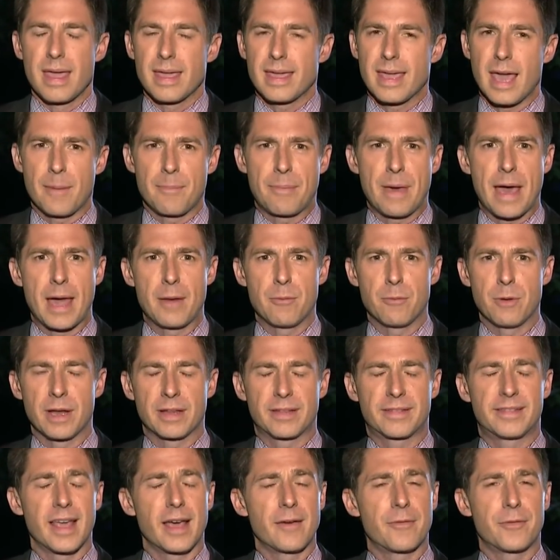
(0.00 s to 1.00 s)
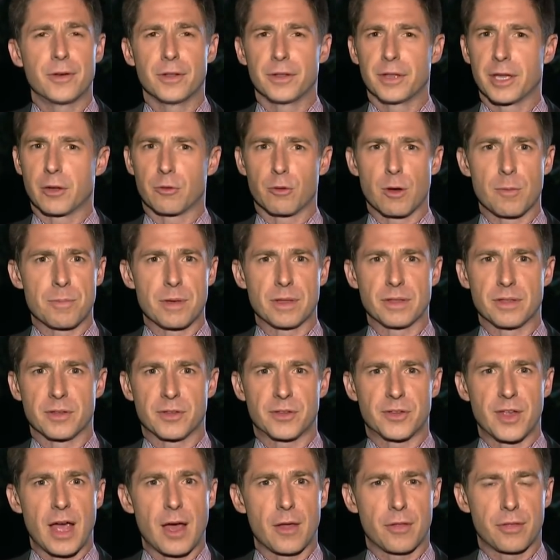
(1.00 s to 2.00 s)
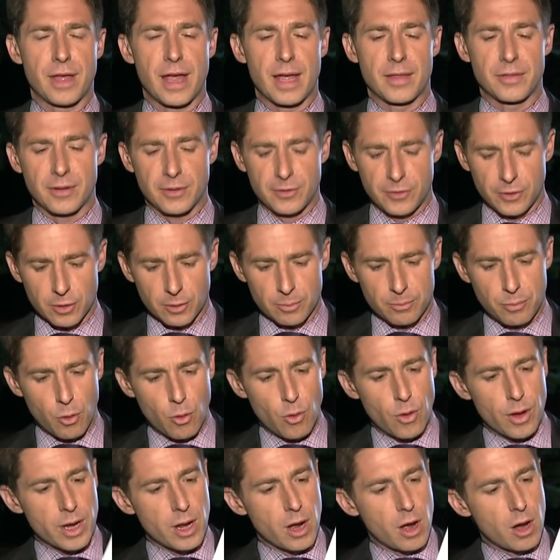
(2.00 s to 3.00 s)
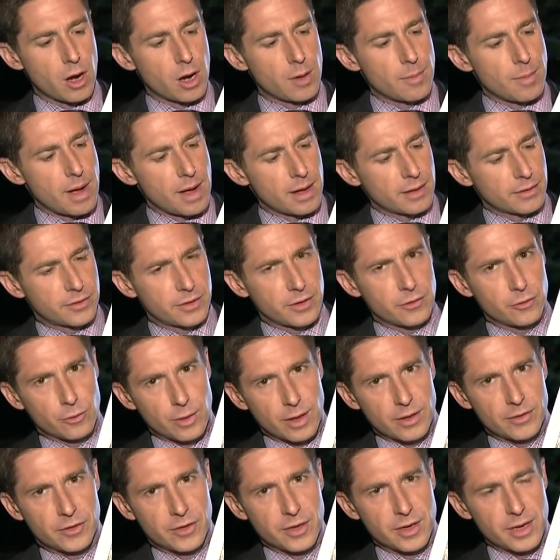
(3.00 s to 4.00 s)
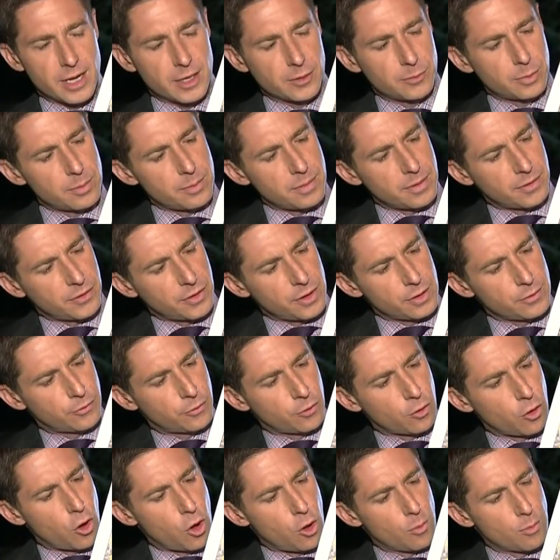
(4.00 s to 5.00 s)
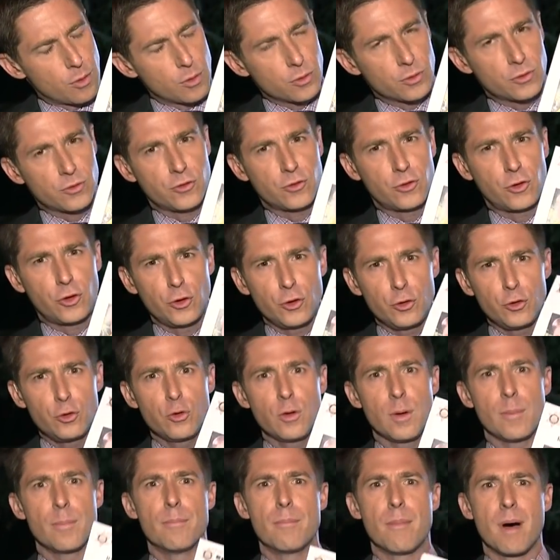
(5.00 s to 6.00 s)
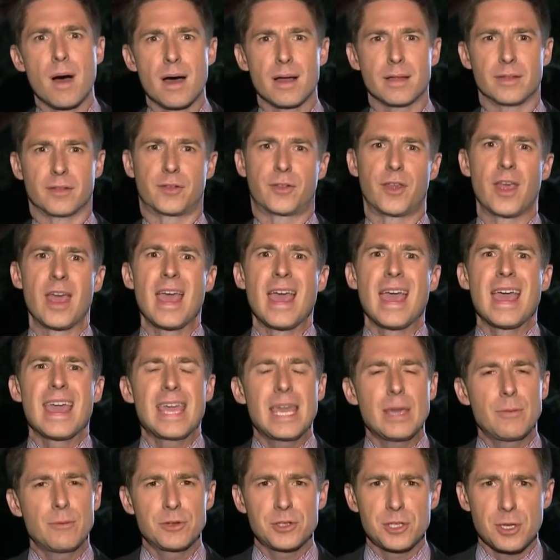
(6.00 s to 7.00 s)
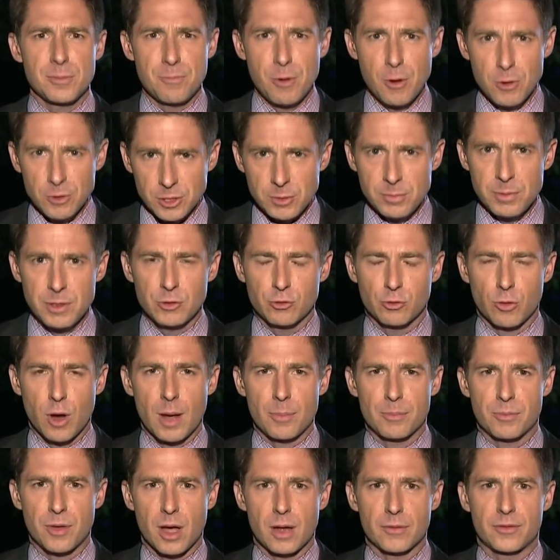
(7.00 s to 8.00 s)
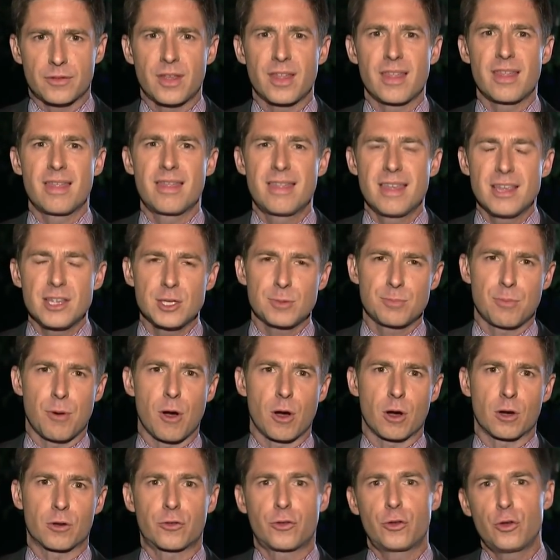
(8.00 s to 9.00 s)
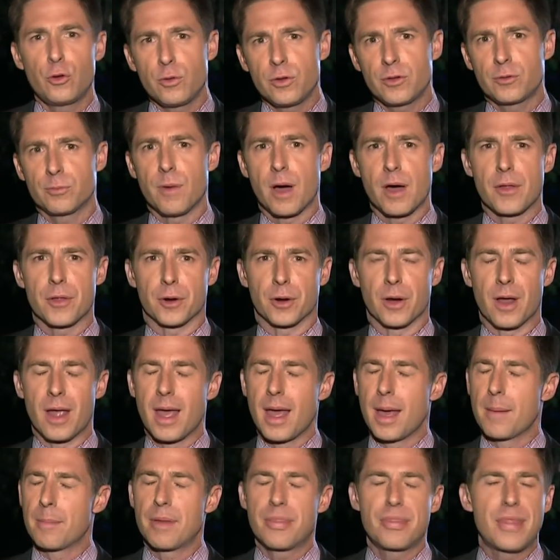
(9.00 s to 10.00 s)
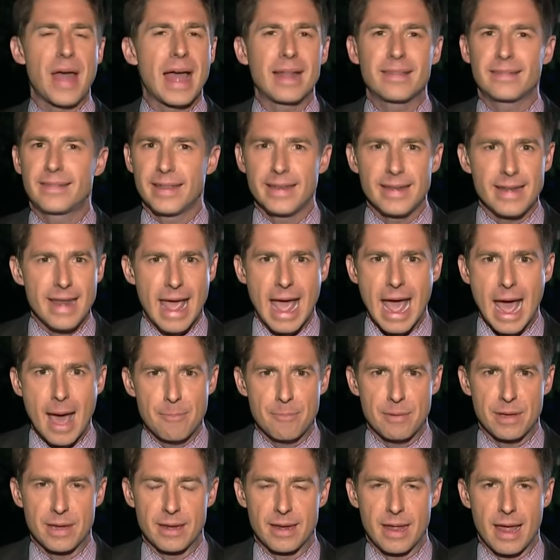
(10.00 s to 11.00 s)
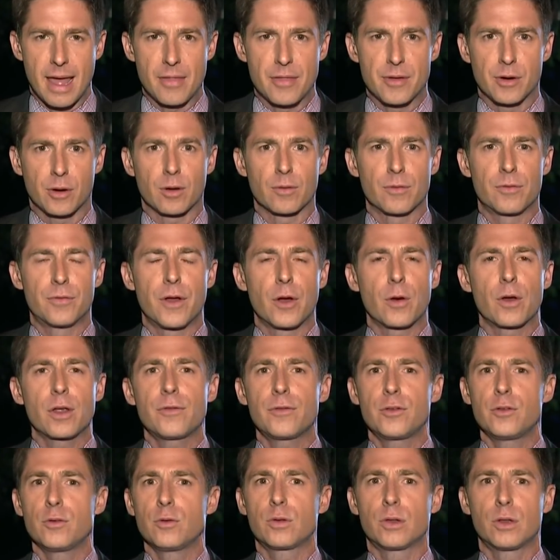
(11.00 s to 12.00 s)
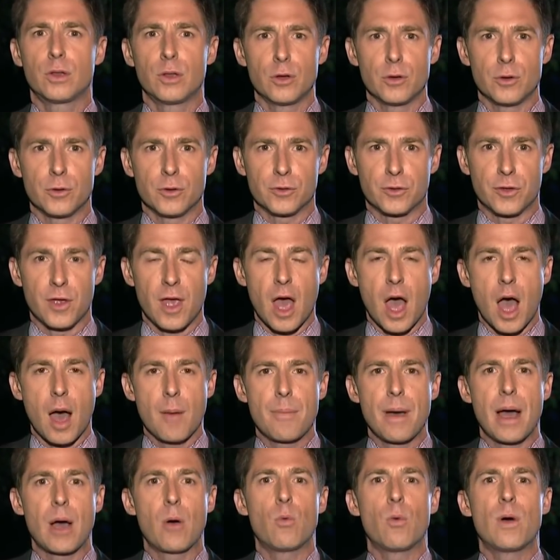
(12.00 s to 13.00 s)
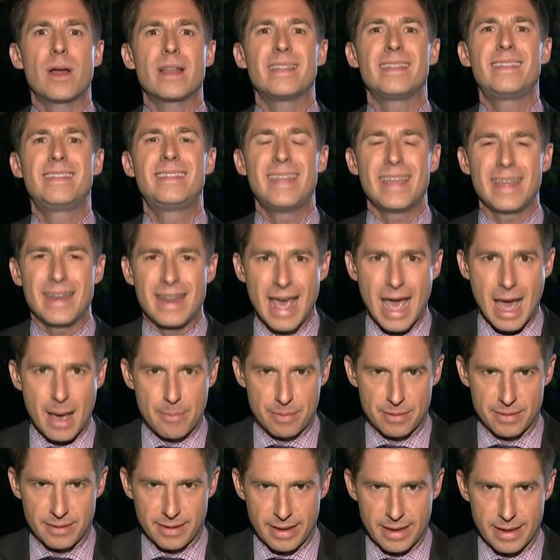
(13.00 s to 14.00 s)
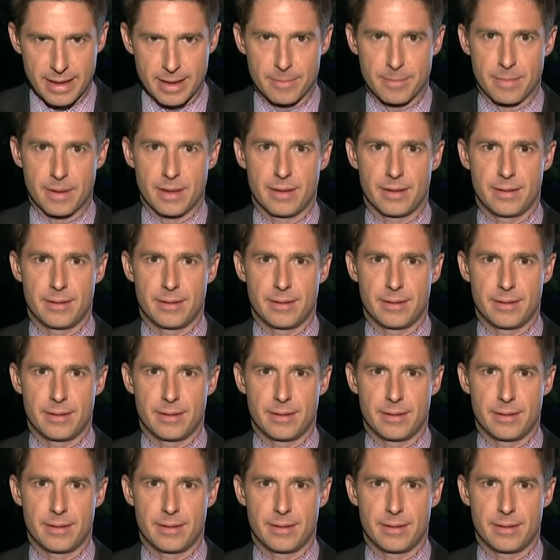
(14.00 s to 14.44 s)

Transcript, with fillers: Yeah, Pat and Rick definitely gripping the Southland. This little boy, Aramazd Andressian, has been missing for almost two months. He was supposed to be dropped off to this park, to his mother, but that didn't happen, and there are very few clues about what did happen to him.